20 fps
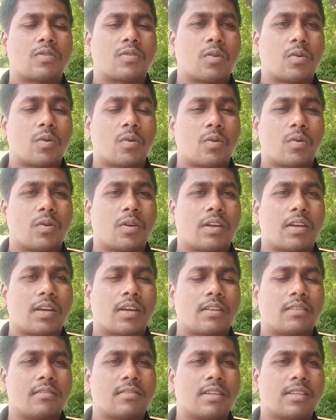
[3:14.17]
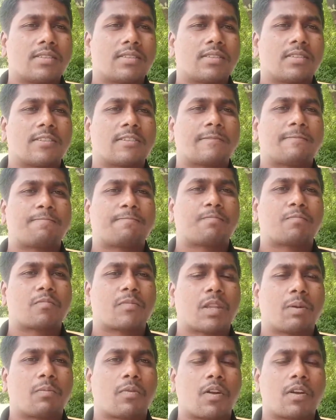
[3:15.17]
So in this
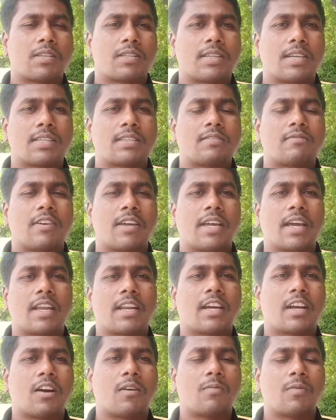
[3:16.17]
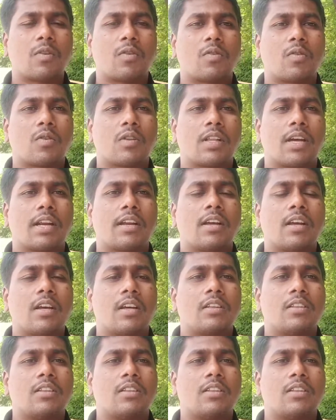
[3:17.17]
process we can come to know that